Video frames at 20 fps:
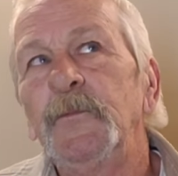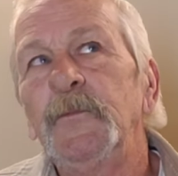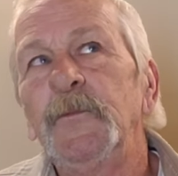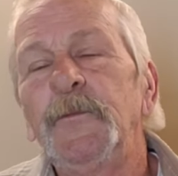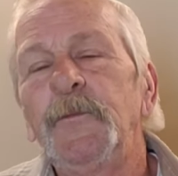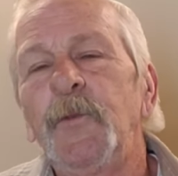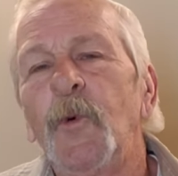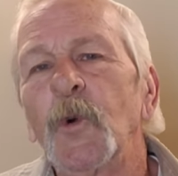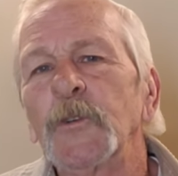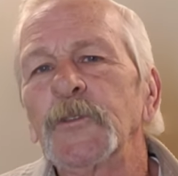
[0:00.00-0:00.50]

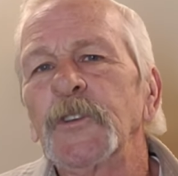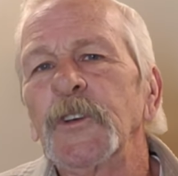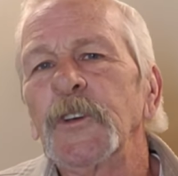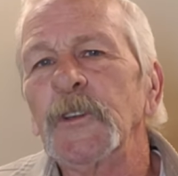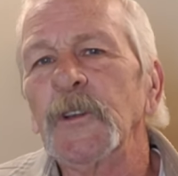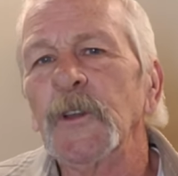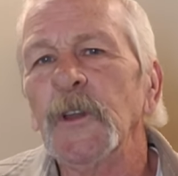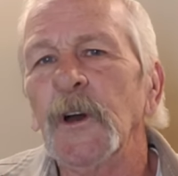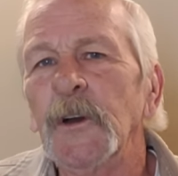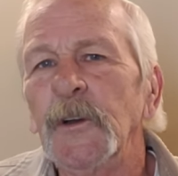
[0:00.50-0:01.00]

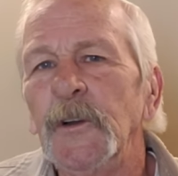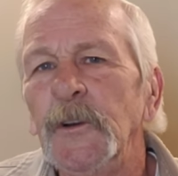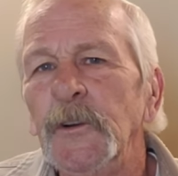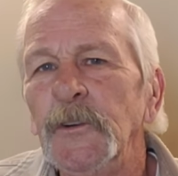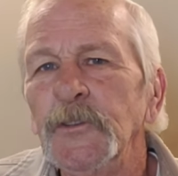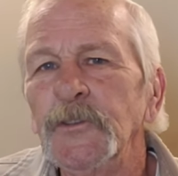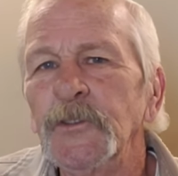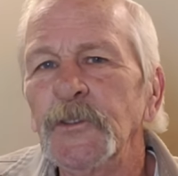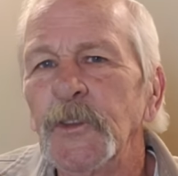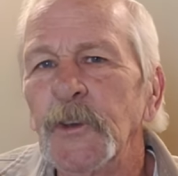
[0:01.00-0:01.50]
14
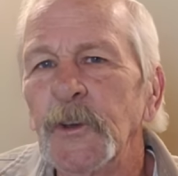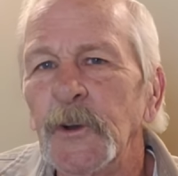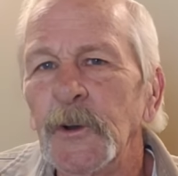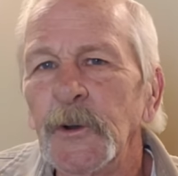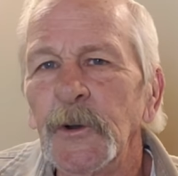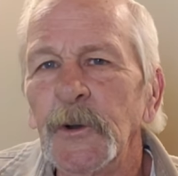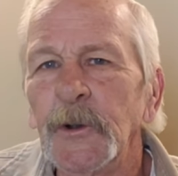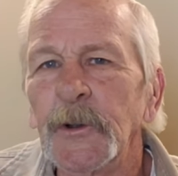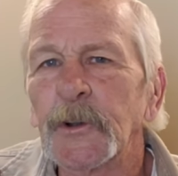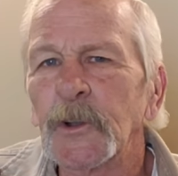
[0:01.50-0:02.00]
letters that
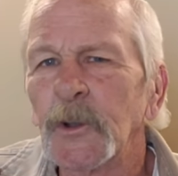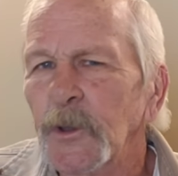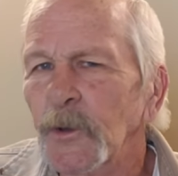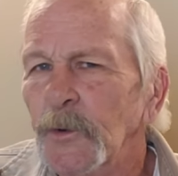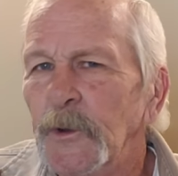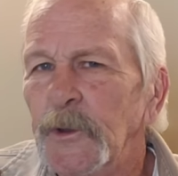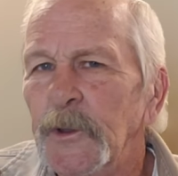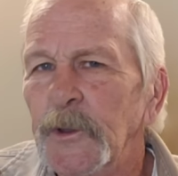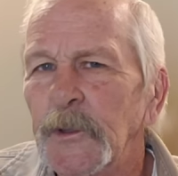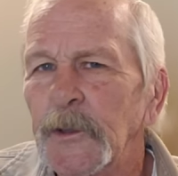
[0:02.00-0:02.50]
are
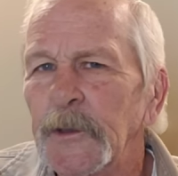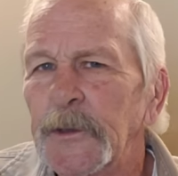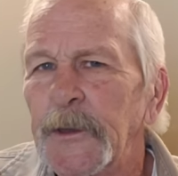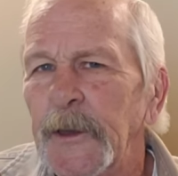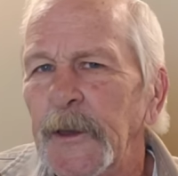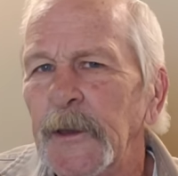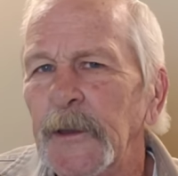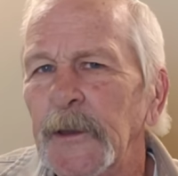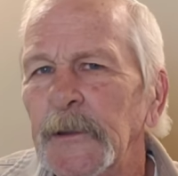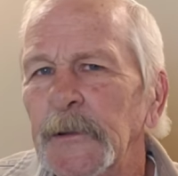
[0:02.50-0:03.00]
included in the
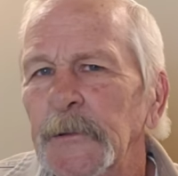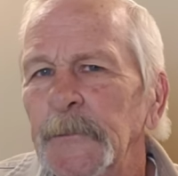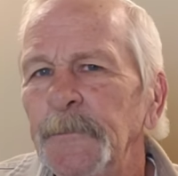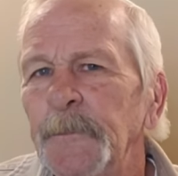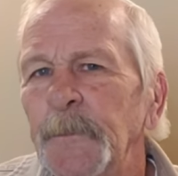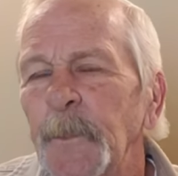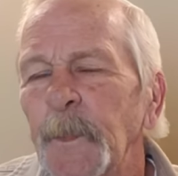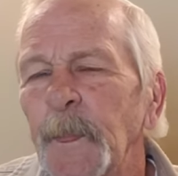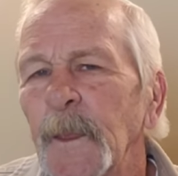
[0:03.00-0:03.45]
canon.